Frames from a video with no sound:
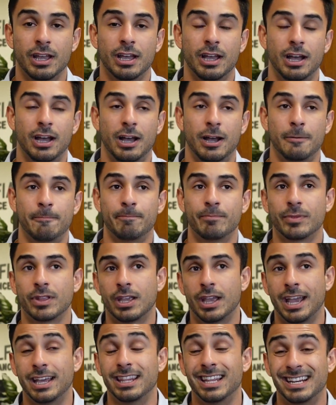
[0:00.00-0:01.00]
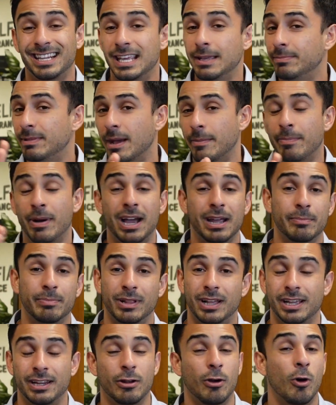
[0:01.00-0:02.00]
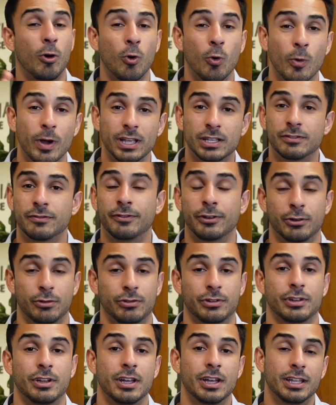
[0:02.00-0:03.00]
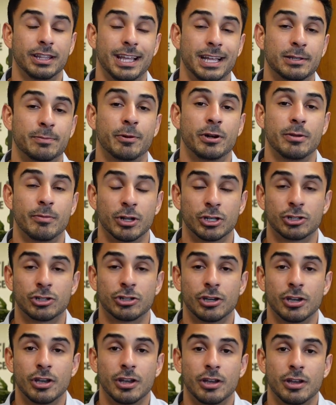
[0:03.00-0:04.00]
and then keep that pipeline always filled. That's pretty much